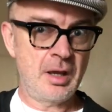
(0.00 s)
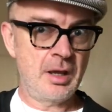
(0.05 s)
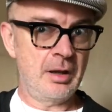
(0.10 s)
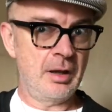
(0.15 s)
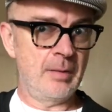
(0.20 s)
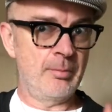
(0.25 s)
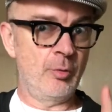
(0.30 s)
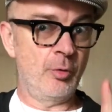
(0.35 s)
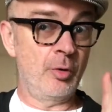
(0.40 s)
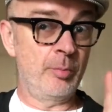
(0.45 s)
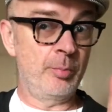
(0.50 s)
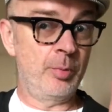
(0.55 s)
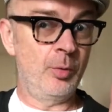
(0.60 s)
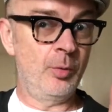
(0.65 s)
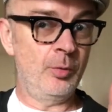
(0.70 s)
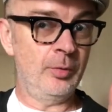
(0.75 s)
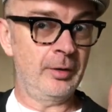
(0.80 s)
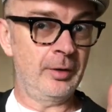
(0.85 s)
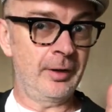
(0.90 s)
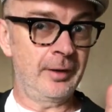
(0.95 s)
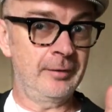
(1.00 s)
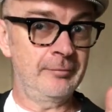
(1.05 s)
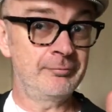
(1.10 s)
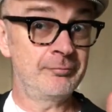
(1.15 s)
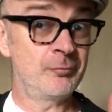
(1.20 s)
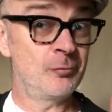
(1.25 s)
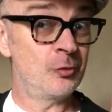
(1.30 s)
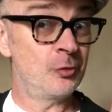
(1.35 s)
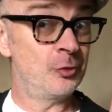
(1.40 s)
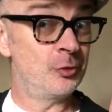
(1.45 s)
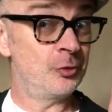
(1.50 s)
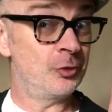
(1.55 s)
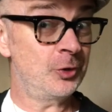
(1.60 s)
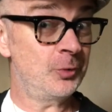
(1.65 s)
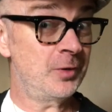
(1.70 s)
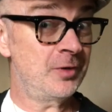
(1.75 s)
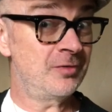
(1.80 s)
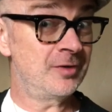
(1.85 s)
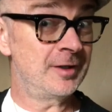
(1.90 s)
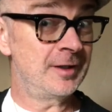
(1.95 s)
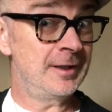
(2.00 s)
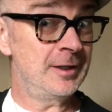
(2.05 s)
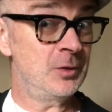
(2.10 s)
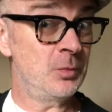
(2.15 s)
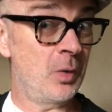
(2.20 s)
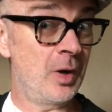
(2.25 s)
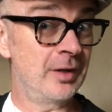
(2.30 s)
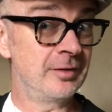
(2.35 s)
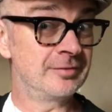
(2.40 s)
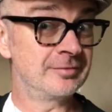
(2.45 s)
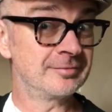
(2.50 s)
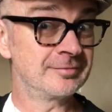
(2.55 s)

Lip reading: And more importantly, do you even need one?